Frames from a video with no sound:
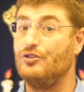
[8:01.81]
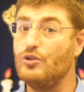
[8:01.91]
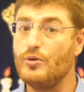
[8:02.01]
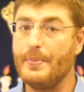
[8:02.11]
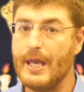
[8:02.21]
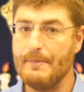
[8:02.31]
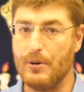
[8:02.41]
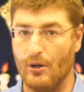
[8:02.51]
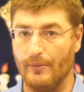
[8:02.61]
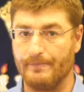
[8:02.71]
due to
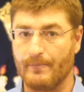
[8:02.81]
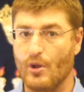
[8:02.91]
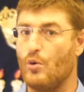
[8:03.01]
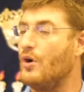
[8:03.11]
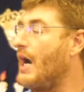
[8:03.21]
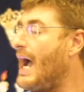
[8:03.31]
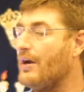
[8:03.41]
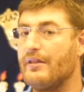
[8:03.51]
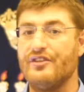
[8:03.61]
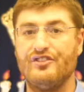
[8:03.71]
people who are out
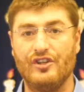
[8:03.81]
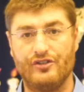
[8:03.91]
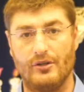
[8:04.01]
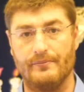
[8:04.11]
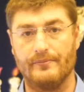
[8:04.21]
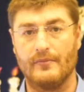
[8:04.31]
of the system.